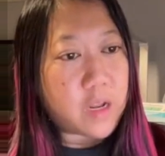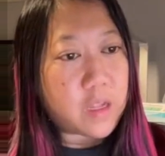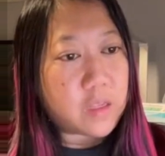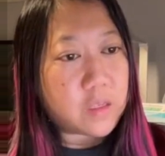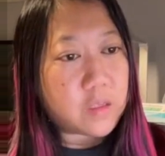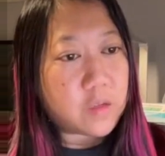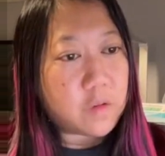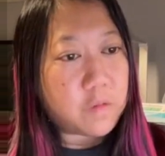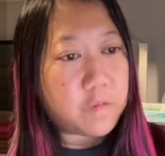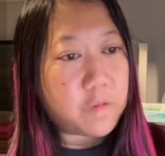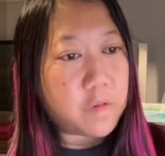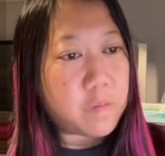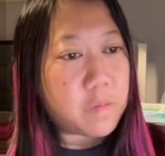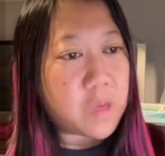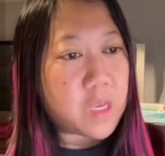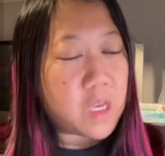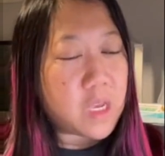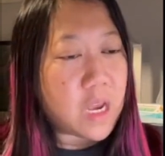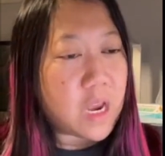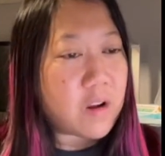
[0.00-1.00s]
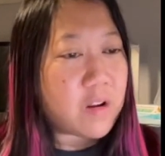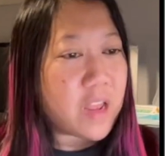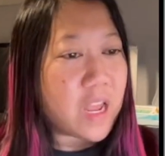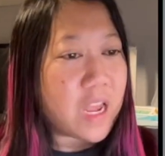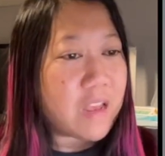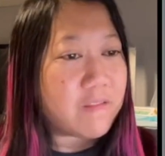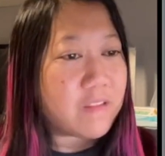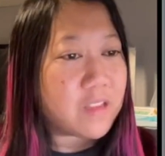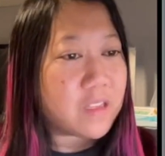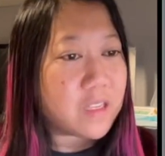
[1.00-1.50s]
So for me, I already
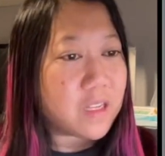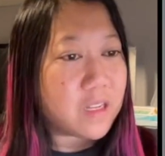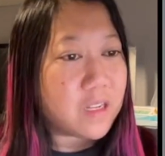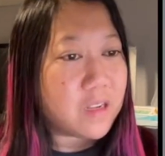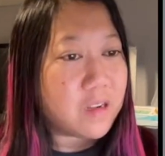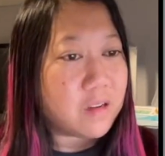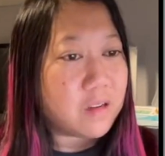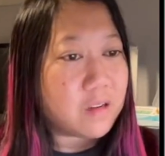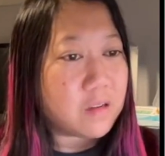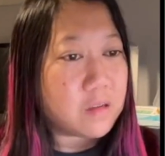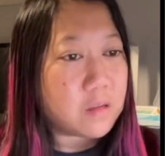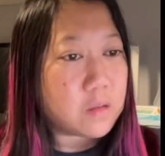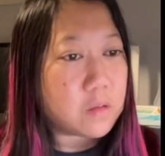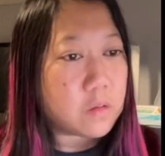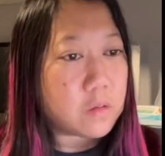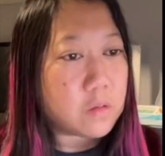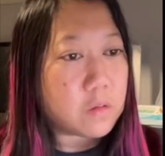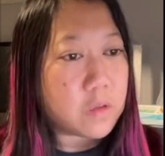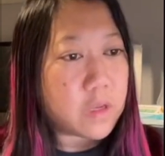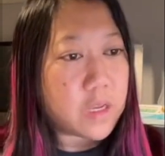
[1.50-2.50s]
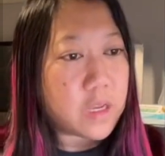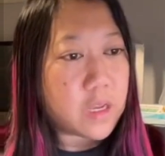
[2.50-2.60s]
have these in here, so I